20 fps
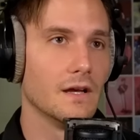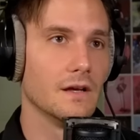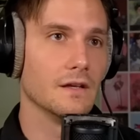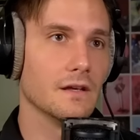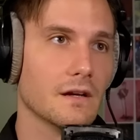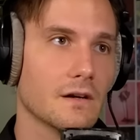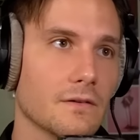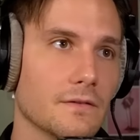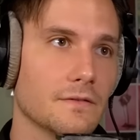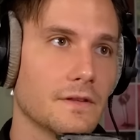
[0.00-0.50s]

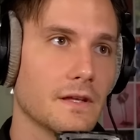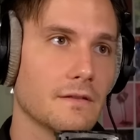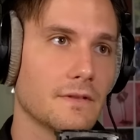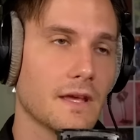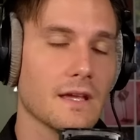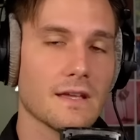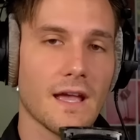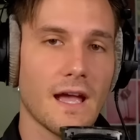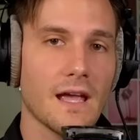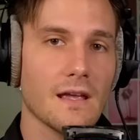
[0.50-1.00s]
you know,
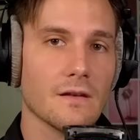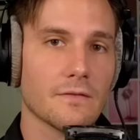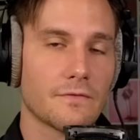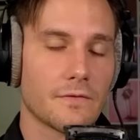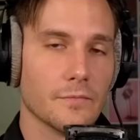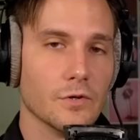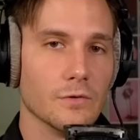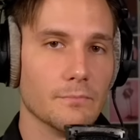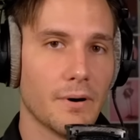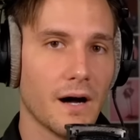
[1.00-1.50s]
they gain
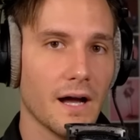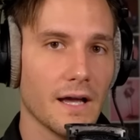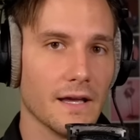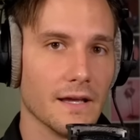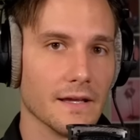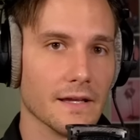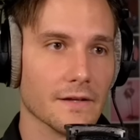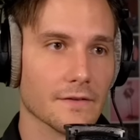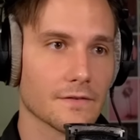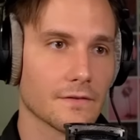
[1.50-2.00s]
from you
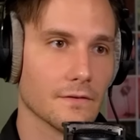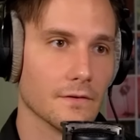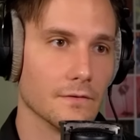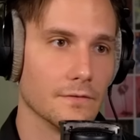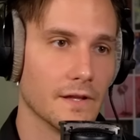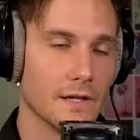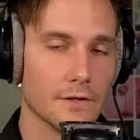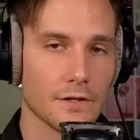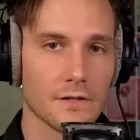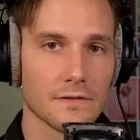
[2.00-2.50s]
buying it, so, you know,
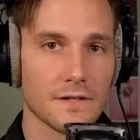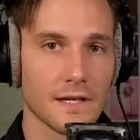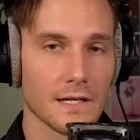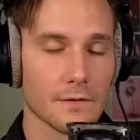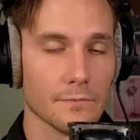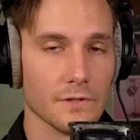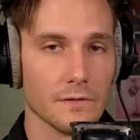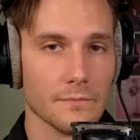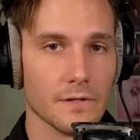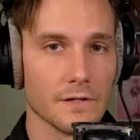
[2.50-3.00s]
then you can take
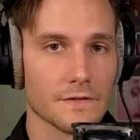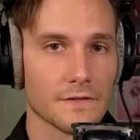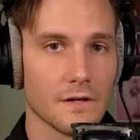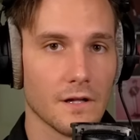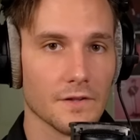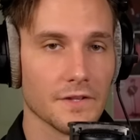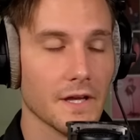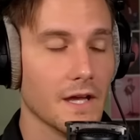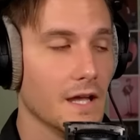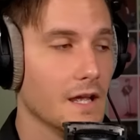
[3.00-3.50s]
it with a bit of
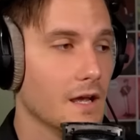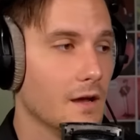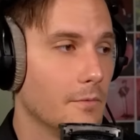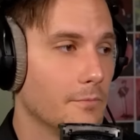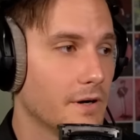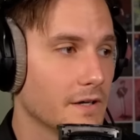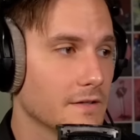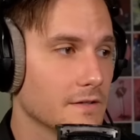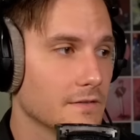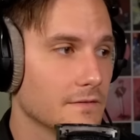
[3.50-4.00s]
salt.
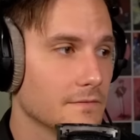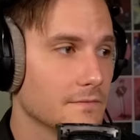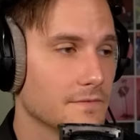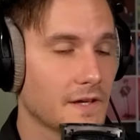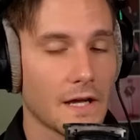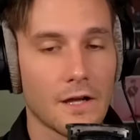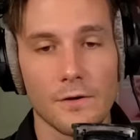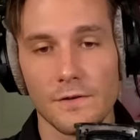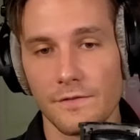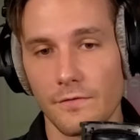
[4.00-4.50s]
But
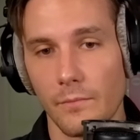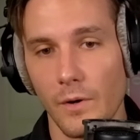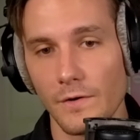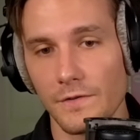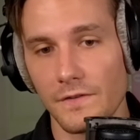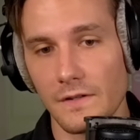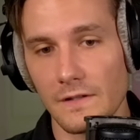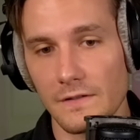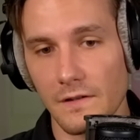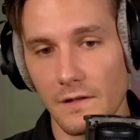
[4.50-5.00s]
that goes for
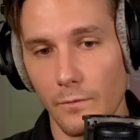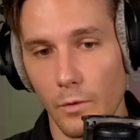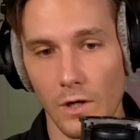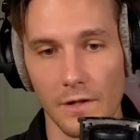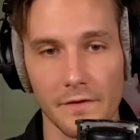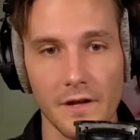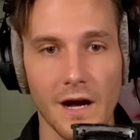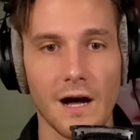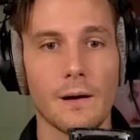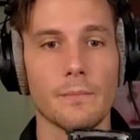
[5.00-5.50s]
most things in the
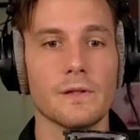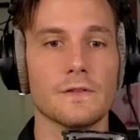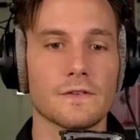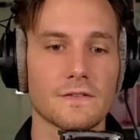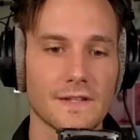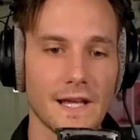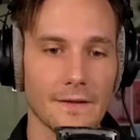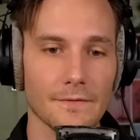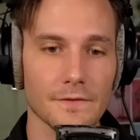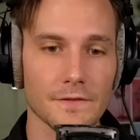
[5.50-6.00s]
world. Common
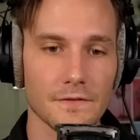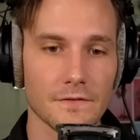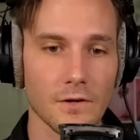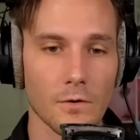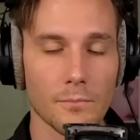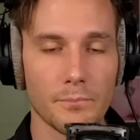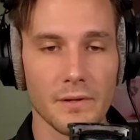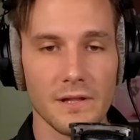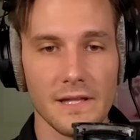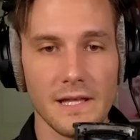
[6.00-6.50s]
sense.
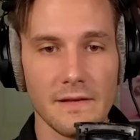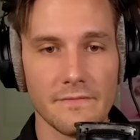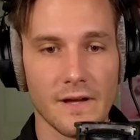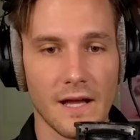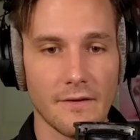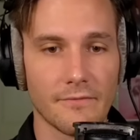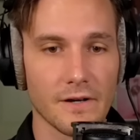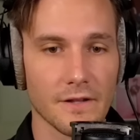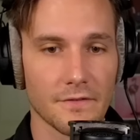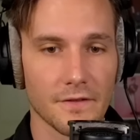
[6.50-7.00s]
Don't believe
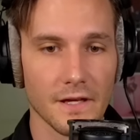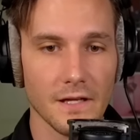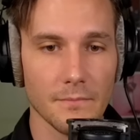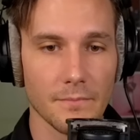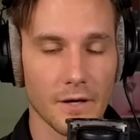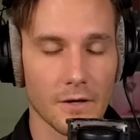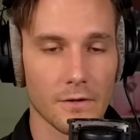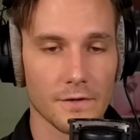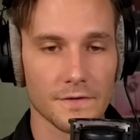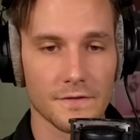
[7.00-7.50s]
everything,
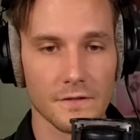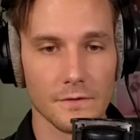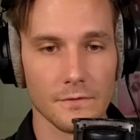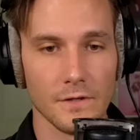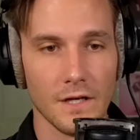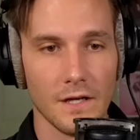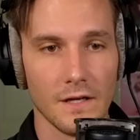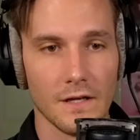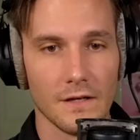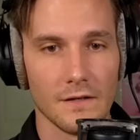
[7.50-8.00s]
but
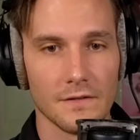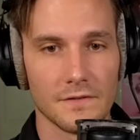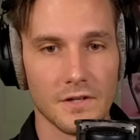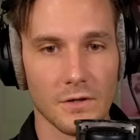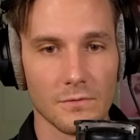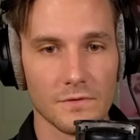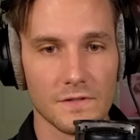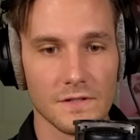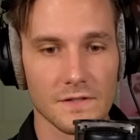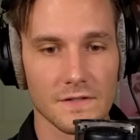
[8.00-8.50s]
also
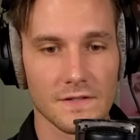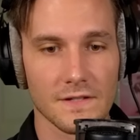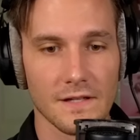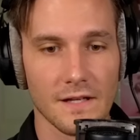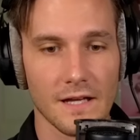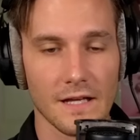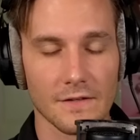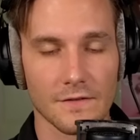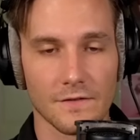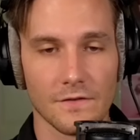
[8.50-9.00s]
don't just
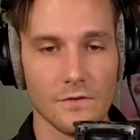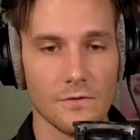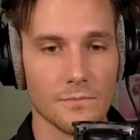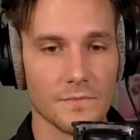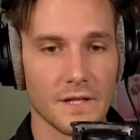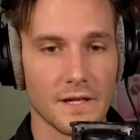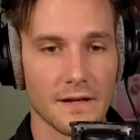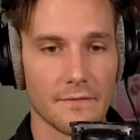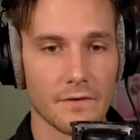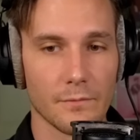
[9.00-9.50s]

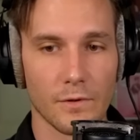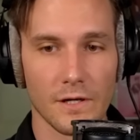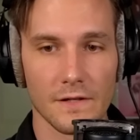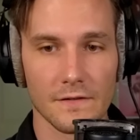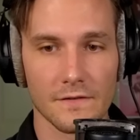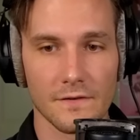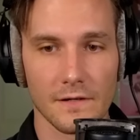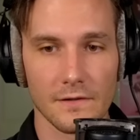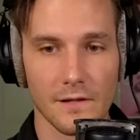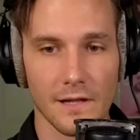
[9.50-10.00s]
assume that everyone
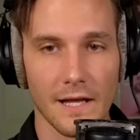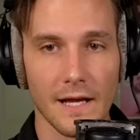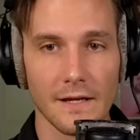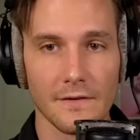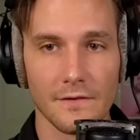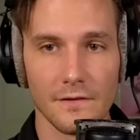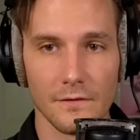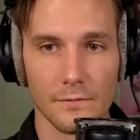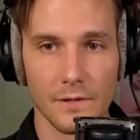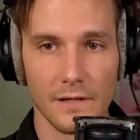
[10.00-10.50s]
is trying to lie
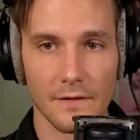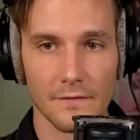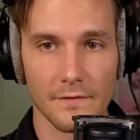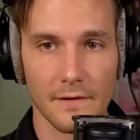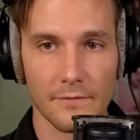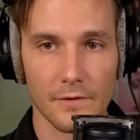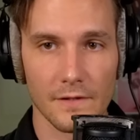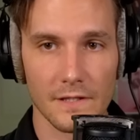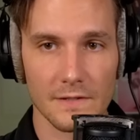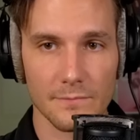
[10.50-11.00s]
to you or
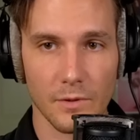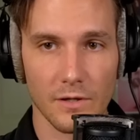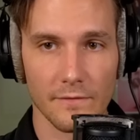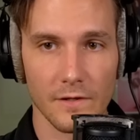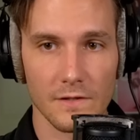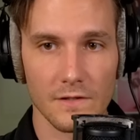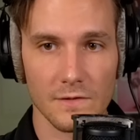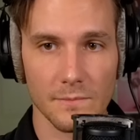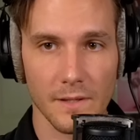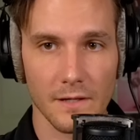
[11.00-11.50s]
everything's part of
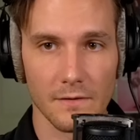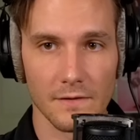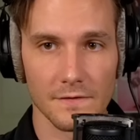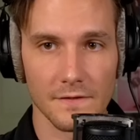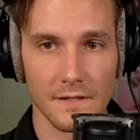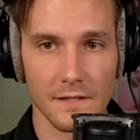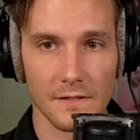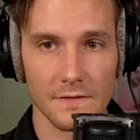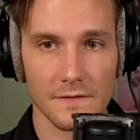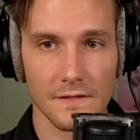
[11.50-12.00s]
a
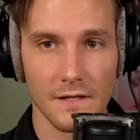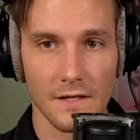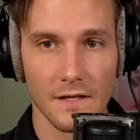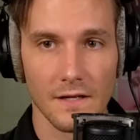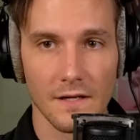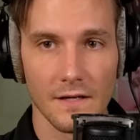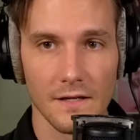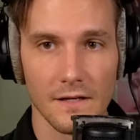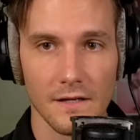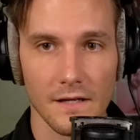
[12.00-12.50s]
conspiracy, because
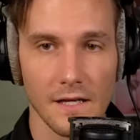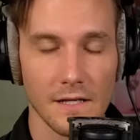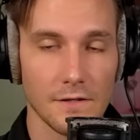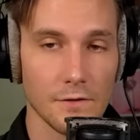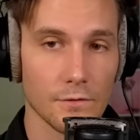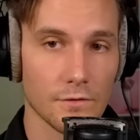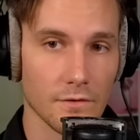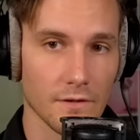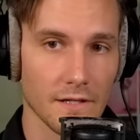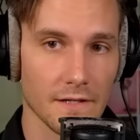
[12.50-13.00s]
it
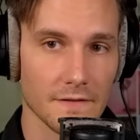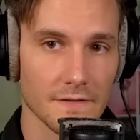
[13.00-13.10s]
usually